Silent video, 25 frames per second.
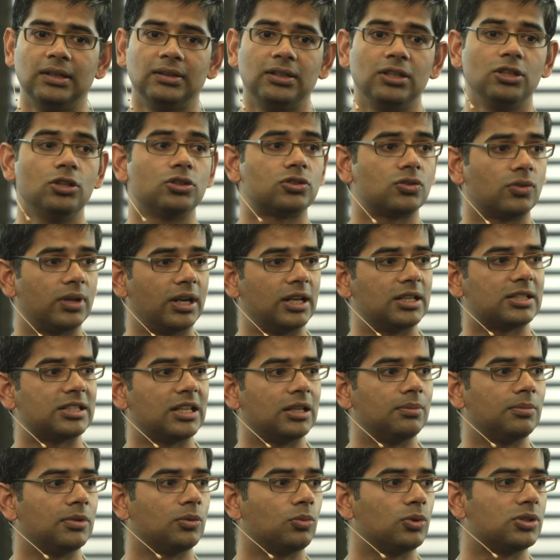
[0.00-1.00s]
The user
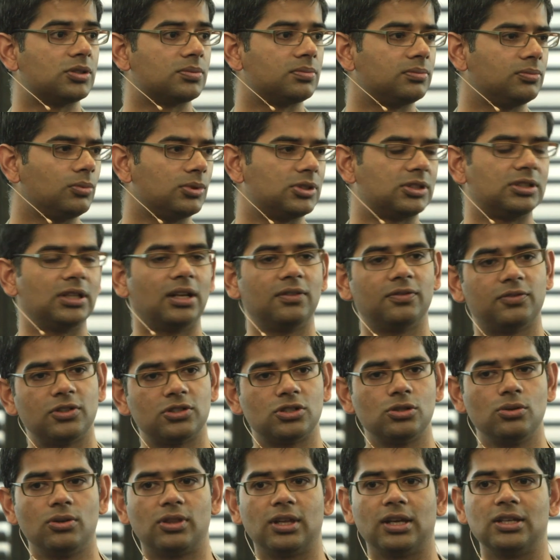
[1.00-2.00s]
entertainment was done for
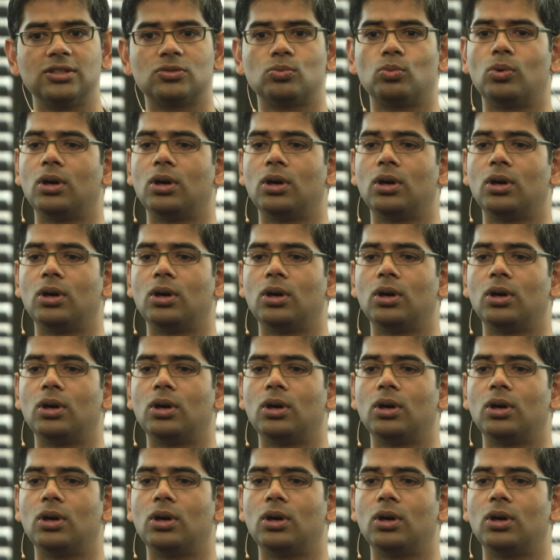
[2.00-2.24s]
two things.